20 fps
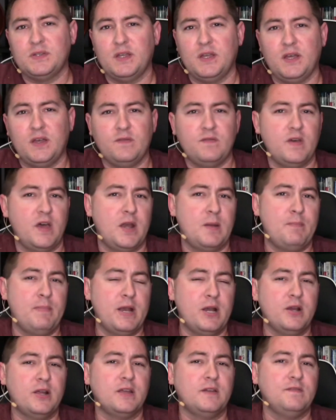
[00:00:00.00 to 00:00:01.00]
of an
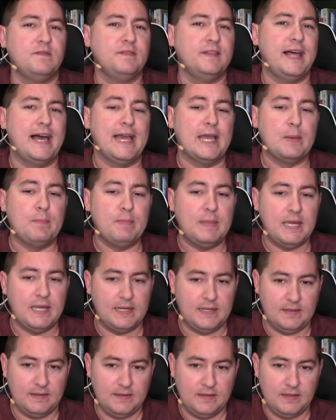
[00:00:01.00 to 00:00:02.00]
American flag mean?
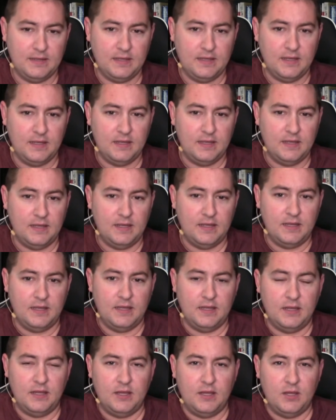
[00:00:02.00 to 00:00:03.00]

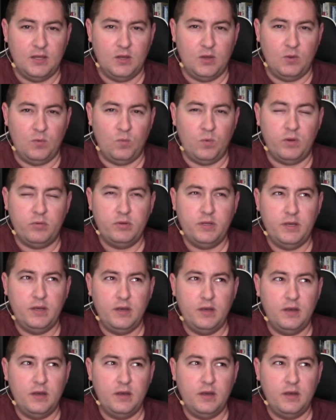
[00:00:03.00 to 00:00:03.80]
What would